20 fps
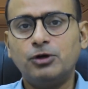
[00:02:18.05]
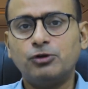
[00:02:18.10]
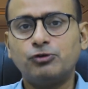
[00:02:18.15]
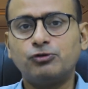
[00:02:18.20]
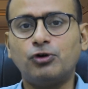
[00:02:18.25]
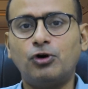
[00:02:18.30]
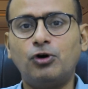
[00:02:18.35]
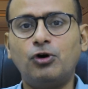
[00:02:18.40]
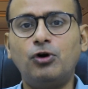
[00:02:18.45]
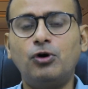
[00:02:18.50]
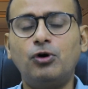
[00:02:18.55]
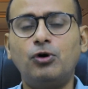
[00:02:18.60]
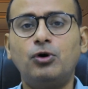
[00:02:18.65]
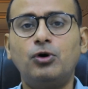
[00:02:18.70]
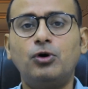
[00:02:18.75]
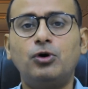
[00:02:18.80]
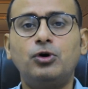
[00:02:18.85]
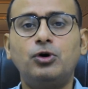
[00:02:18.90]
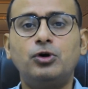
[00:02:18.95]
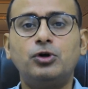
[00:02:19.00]

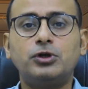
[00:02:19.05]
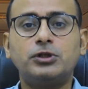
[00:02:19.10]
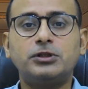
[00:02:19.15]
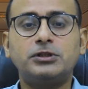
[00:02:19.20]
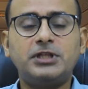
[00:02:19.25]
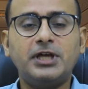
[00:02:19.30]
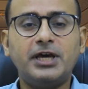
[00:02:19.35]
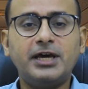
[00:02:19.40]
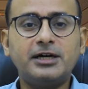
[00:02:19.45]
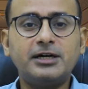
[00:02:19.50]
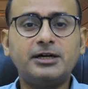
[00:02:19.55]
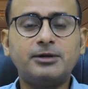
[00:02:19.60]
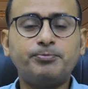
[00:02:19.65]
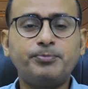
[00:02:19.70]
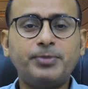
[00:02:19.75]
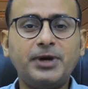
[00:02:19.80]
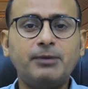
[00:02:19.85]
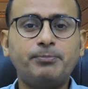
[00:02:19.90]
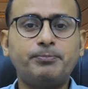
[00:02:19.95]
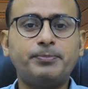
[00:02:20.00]
so
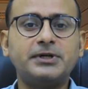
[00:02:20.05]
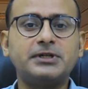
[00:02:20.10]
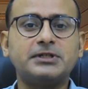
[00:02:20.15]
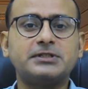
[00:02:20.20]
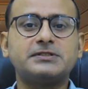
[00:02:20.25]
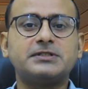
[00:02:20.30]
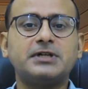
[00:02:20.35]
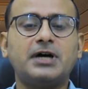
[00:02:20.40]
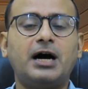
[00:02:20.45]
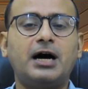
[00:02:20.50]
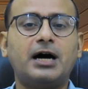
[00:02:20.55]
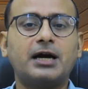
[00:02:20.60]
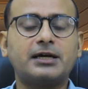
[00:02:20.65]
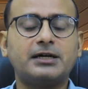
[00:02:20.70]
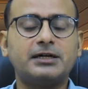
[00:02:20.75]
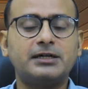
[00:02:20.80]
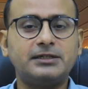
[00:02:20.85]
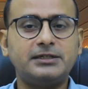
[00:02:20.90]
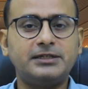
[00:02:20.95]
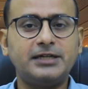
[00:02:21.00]
their papers
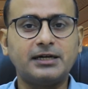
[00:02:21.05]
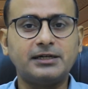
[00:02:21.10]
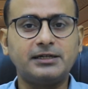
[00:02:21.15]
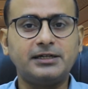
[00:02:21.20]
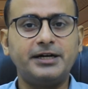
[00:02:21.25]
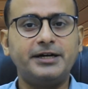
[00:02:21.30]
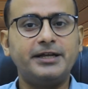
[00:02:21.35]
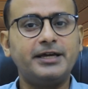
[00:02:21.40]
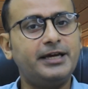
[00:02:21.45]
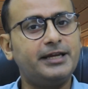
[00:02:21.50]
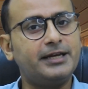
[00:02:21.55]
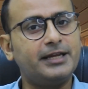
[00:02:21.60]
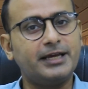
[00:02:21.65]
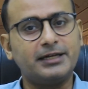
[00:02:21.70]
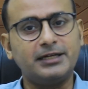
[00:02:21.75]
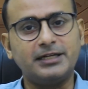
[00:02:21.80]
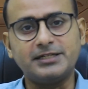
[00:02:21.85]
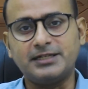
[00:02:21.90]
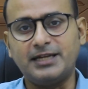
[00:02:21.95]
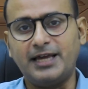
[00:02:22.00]
are conducted in
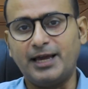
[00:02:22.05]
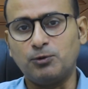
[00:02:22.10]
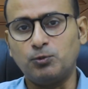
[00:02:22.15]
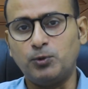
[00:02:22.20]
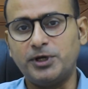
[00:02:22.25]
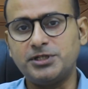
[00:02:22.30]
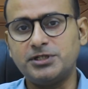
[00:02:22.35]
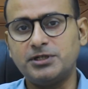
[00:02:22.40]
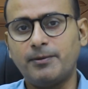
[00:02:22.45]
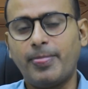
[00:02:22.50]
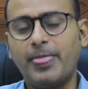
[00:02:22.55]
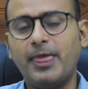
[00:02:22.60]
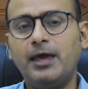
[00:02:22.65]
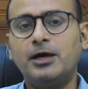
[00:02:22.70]
English language.